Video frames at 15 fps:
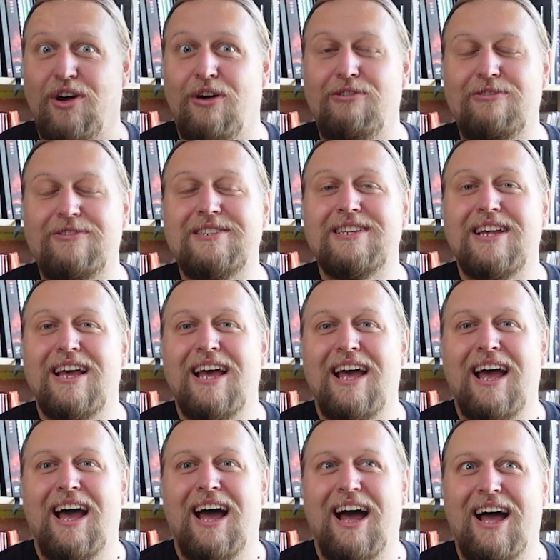goals.
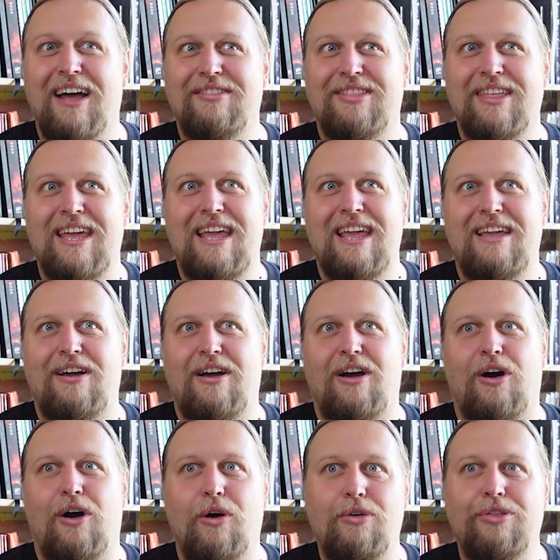The
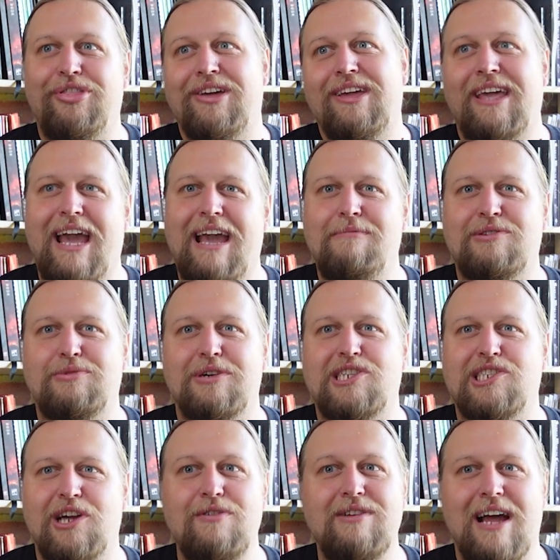whole thing came to a
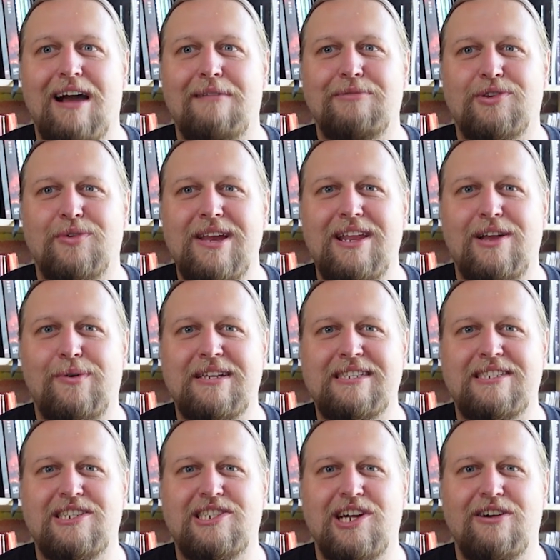showdown between
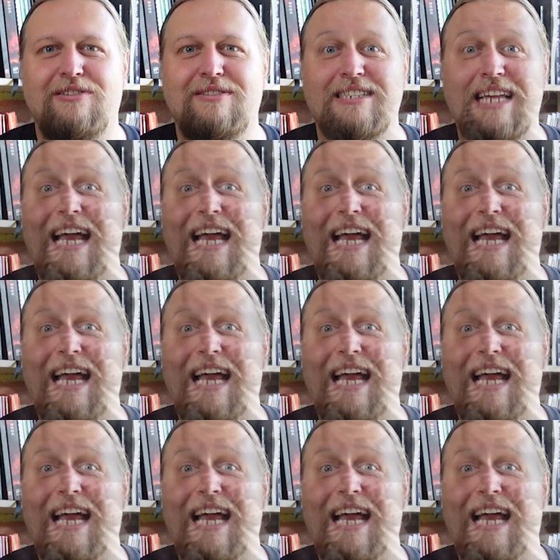Inquisitor Jones